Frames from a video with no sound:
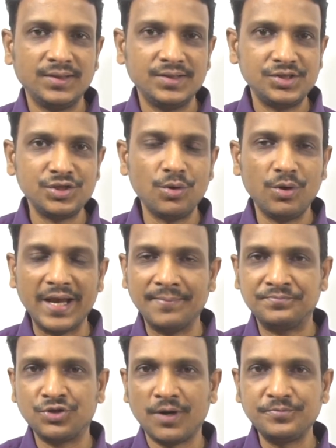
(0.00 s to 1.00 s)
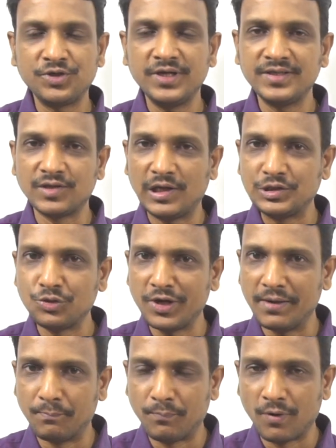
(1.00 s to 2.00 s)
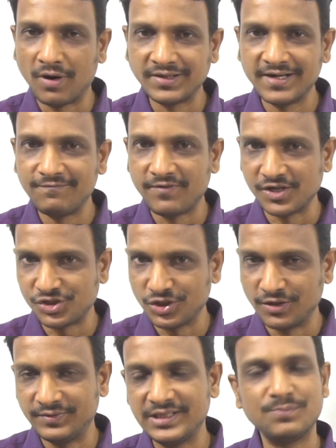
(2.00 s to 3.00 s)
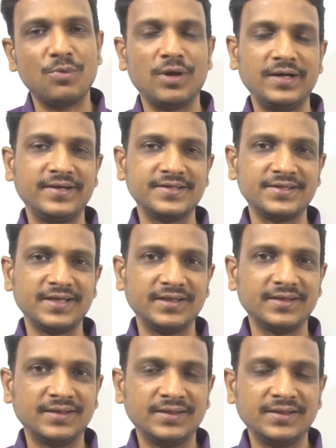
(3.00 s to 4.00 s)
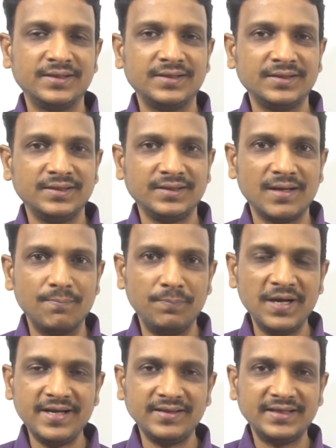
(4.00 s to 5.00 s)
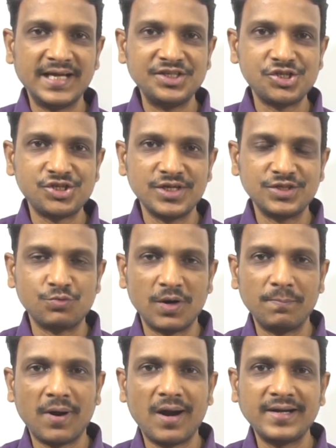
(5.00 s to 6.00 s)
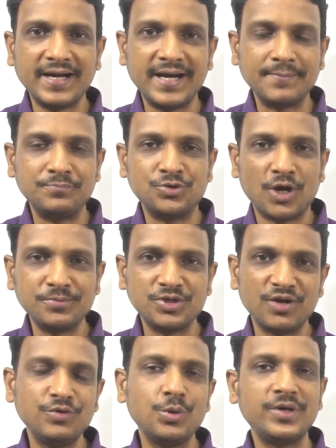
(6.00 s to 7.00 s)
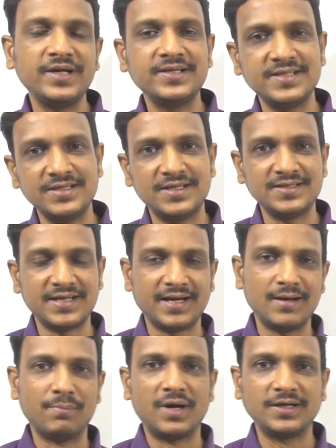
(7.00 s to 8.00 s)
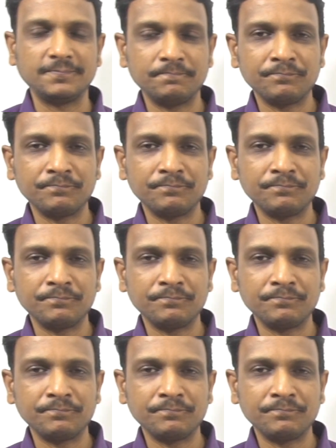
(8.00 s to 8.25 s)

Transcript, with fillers: So absorption is also an important function of the small intestine. Completing the digestion is one part and absorption of nutrients is the second part.